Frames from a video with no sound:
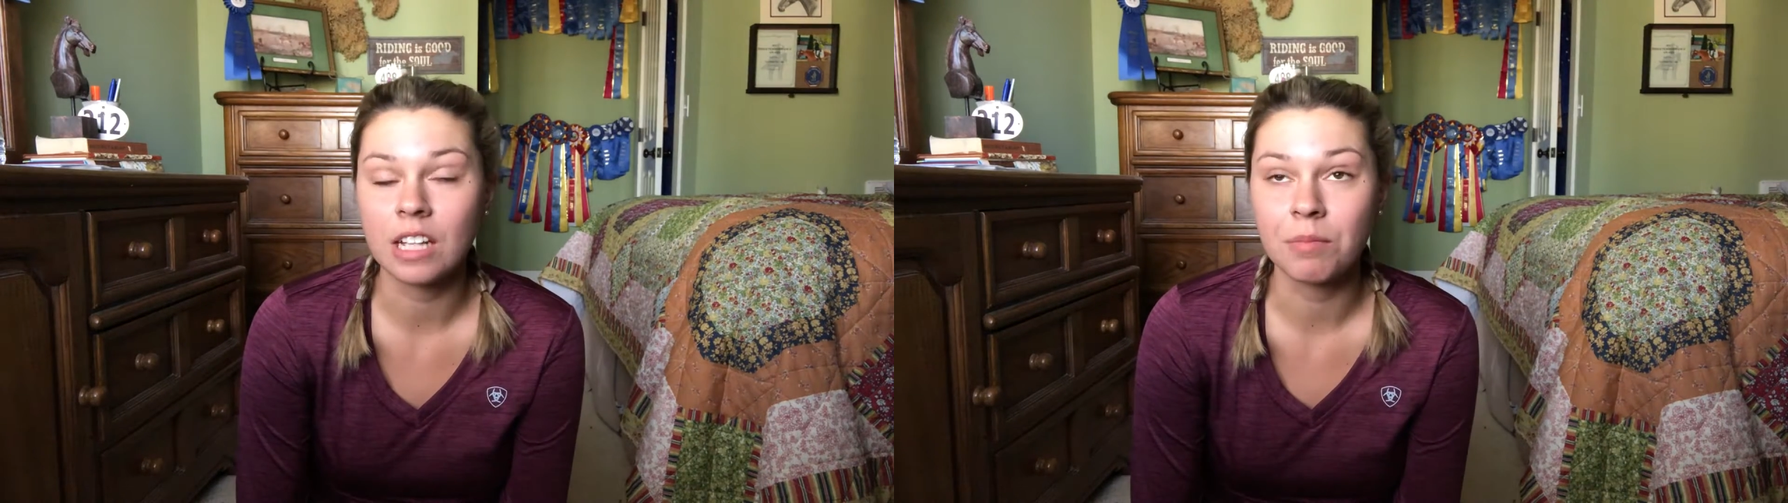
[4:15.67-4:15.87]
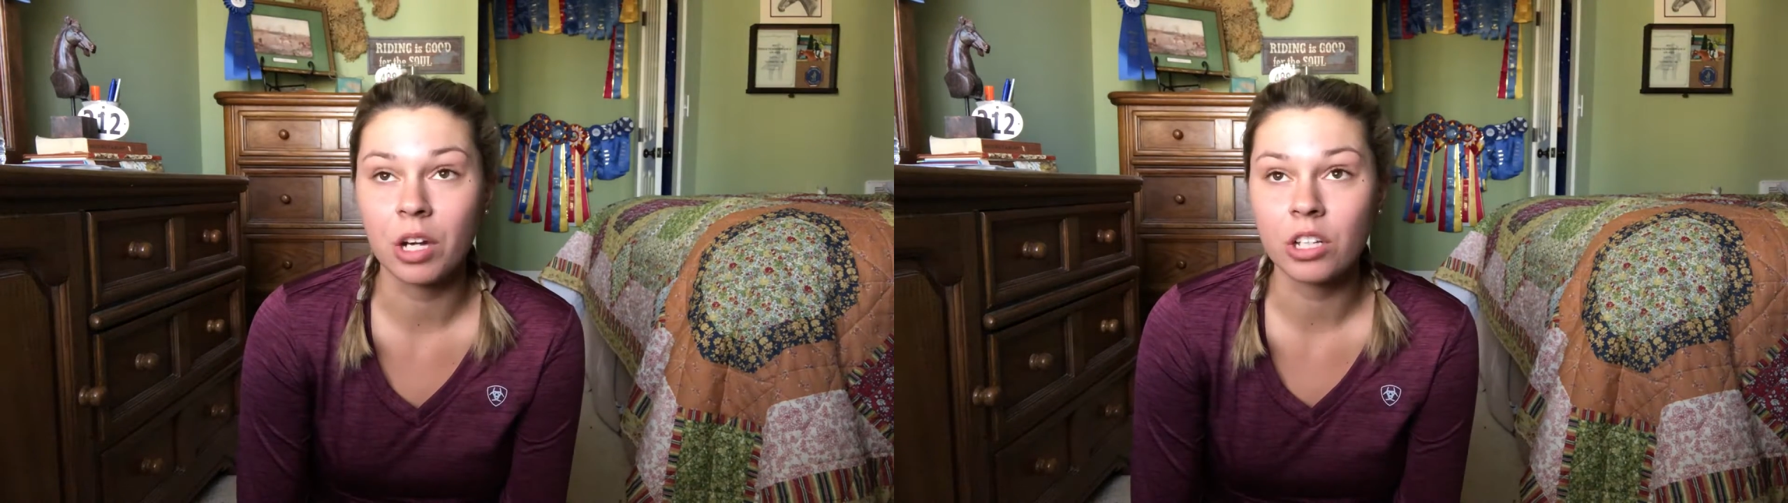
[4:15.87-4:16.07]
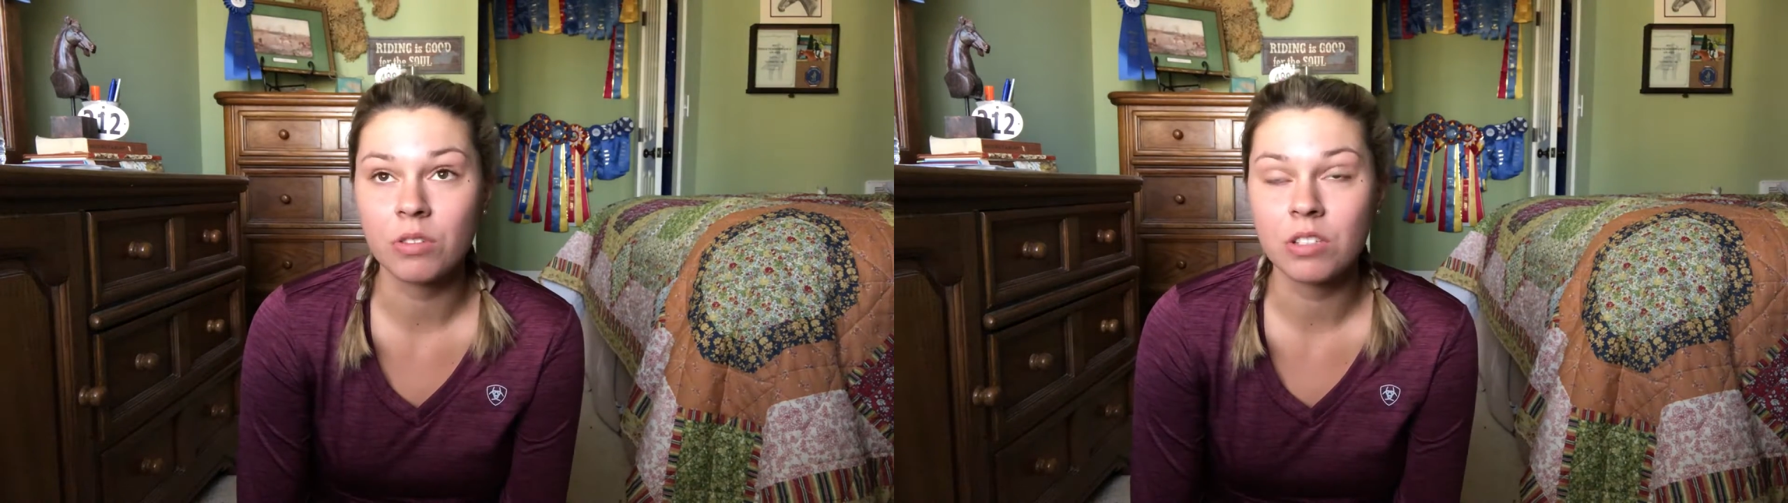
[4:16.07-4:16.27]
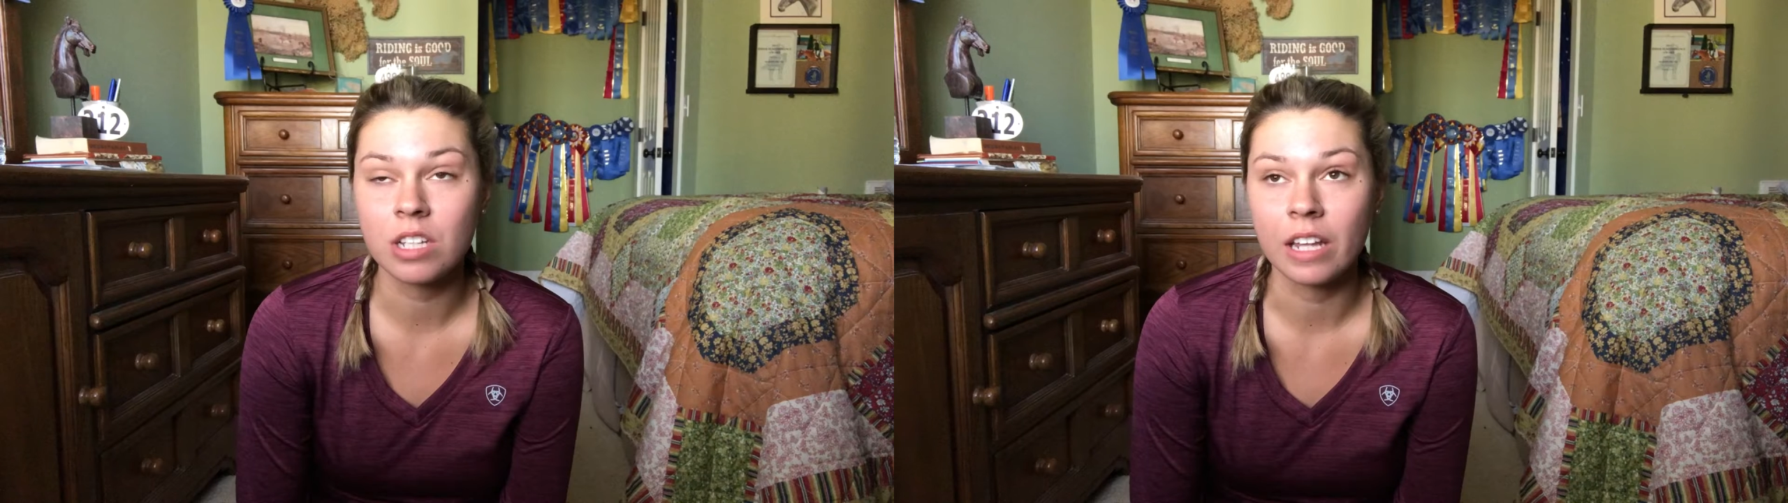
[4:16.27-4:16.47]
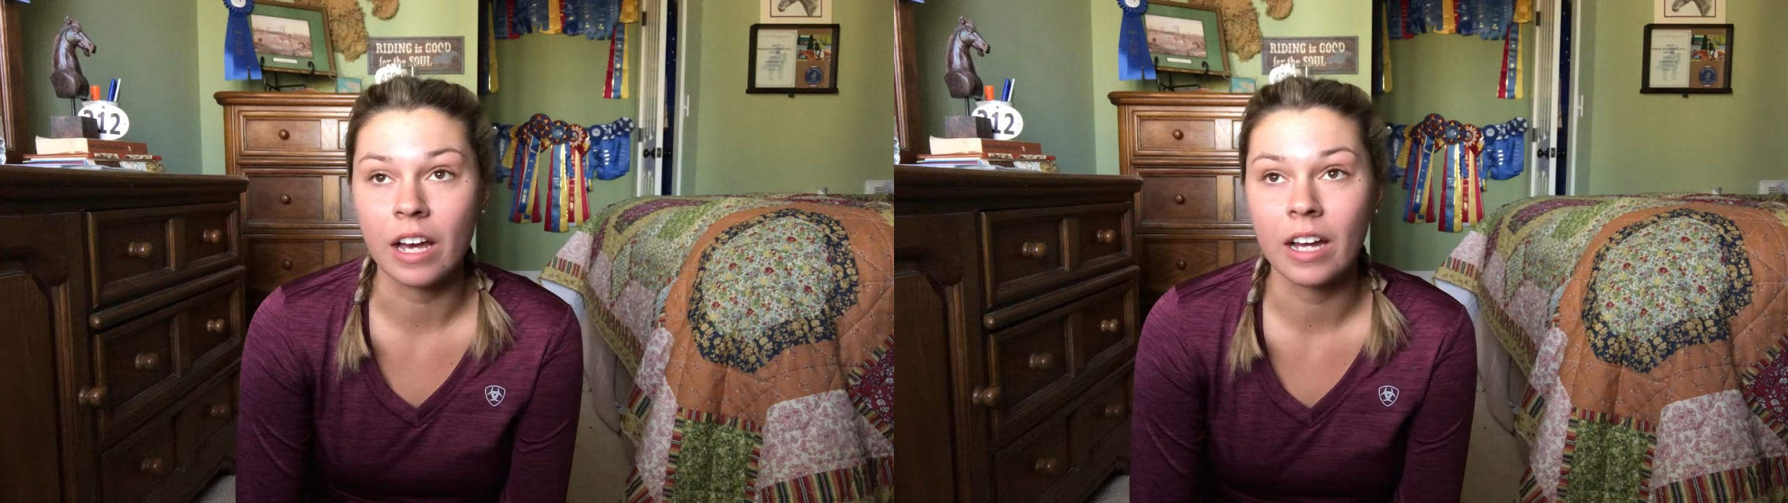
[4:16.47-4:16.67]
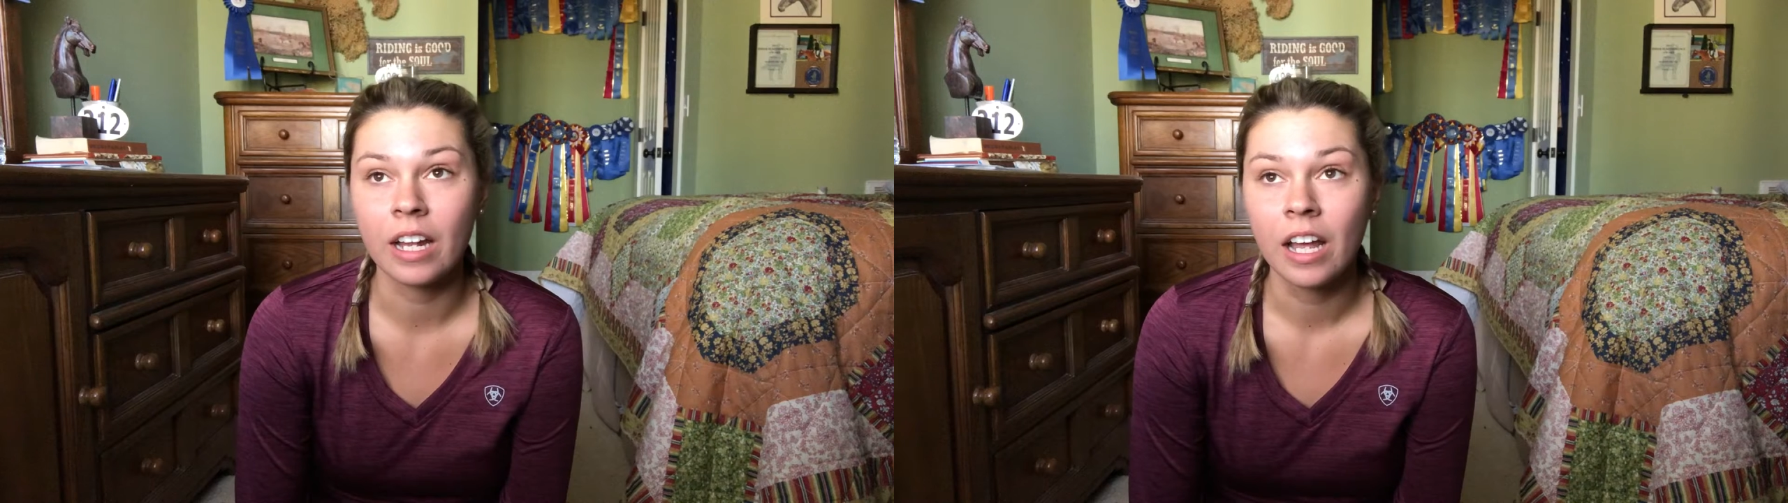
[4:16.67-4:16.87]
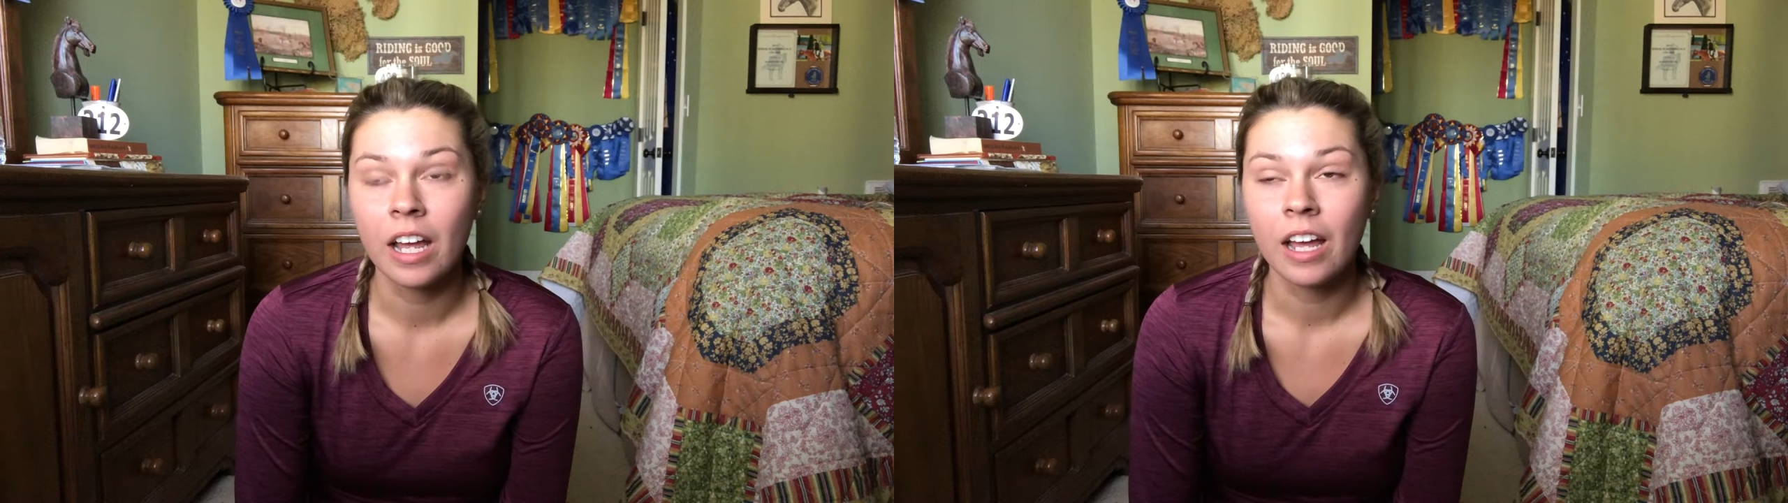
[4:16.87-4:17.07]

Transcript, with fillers: I'm not used to that